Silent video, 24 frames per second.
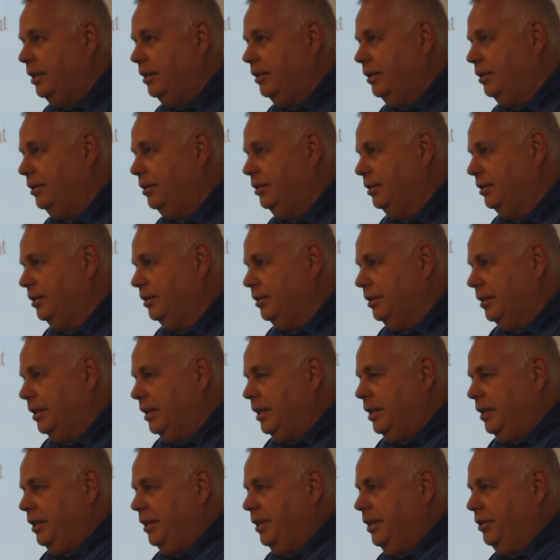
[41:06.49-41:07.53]
you
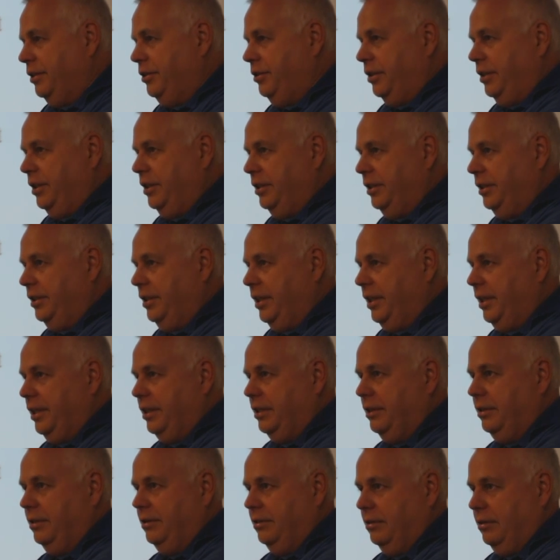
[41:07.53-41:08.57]
get your
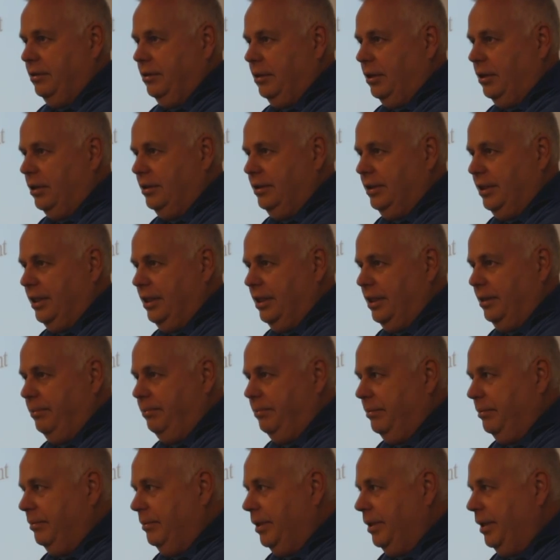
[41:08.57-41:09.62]
intake all set
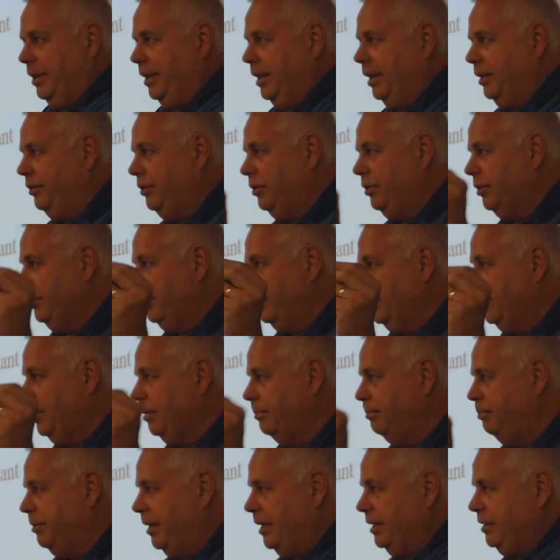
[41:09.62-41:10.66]
up, and now you're going to
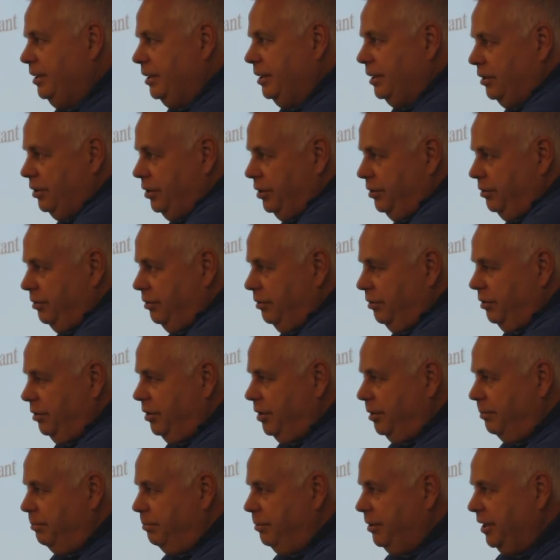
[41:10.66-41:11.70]
compress it. You're doing
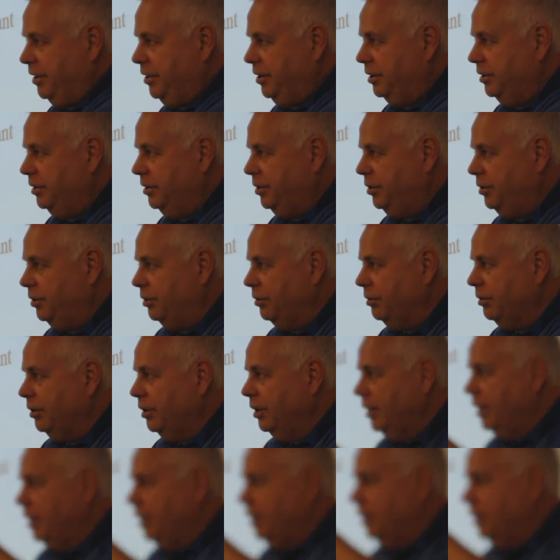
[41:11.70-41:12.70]
a compression stroke.